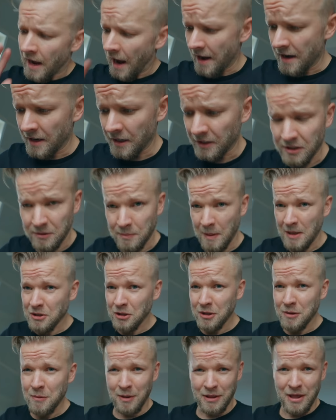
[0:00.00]
And
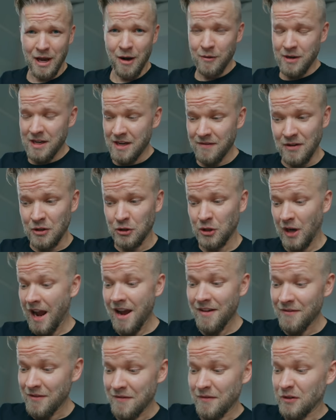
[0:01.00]
especially without even, I
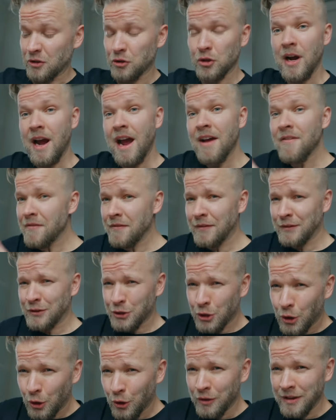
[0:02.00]
haven't even
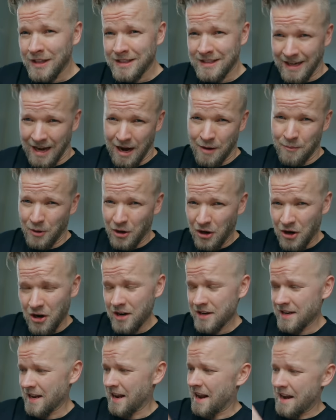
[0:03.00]
turned this camera
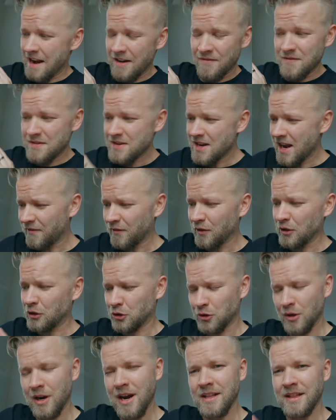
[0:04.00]
on yet, and I've never
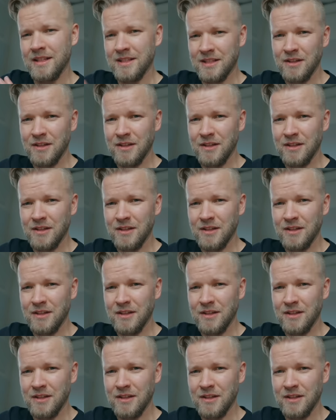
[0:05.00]
tried the